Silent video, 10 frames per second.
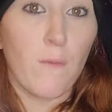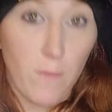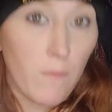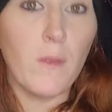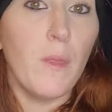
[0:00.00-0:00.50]

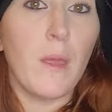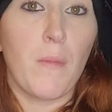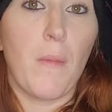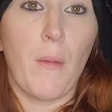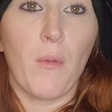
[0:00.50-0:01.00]
vividly in
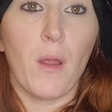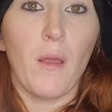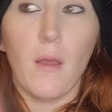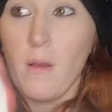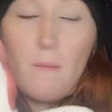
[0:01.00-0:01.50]
my memory
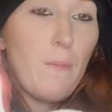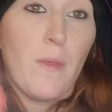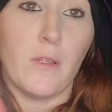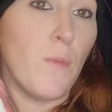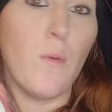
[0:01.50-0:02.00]

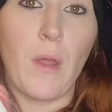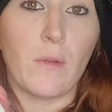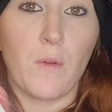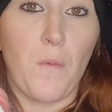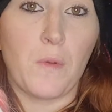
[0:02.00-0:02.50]
is Moon
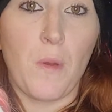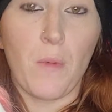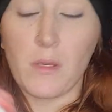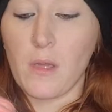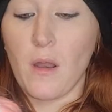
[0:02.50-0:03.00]
Dancer for some
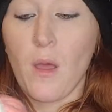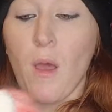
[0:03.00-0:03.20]
reason.